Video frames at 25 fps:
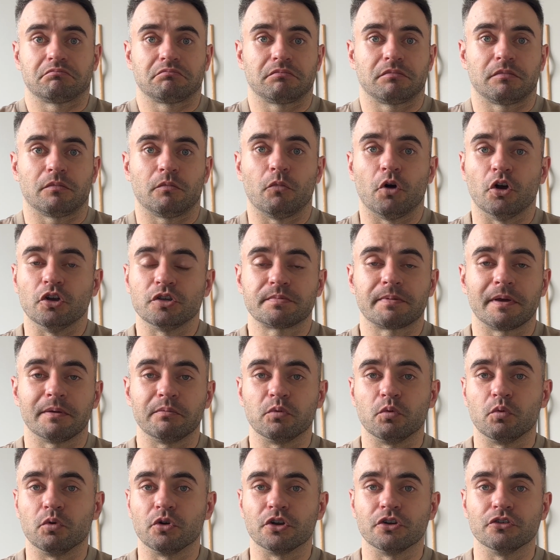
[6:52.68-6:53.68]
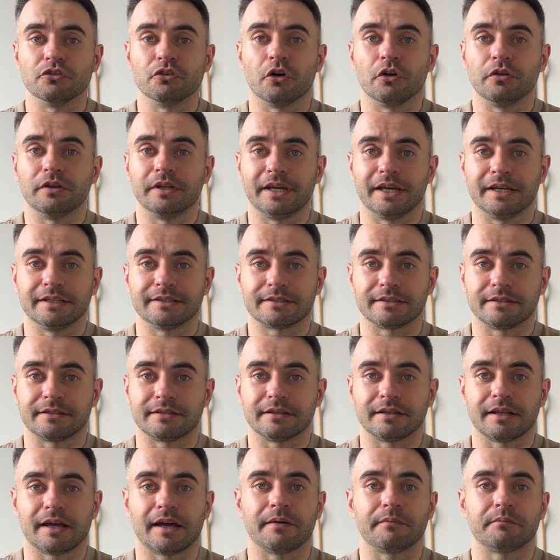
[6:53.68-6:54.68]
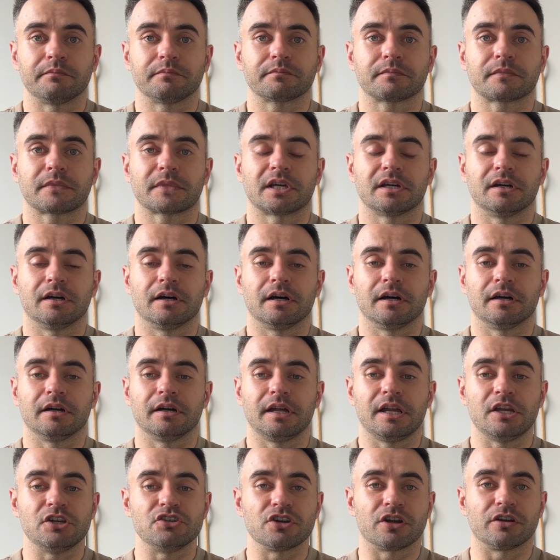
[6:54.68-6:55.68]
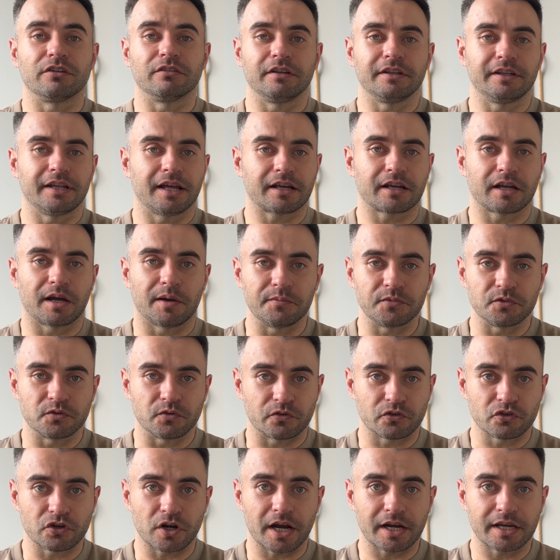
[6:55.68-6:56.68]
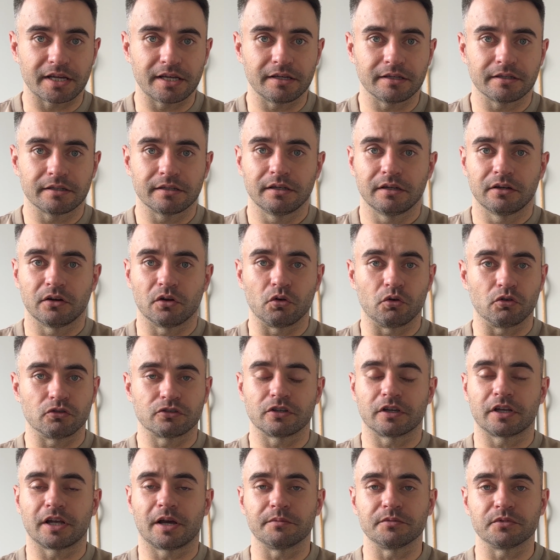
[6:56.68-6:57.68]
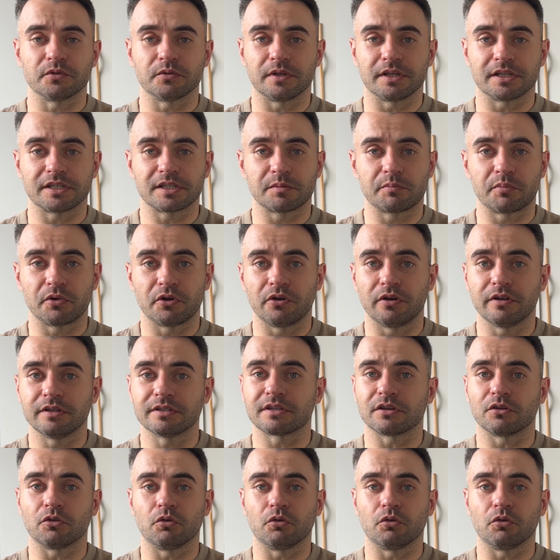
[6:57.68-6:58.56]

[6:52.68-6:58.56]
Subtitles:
Most people wouldn't know the answer to that. And generally that comes with tracking. It also comes with experience.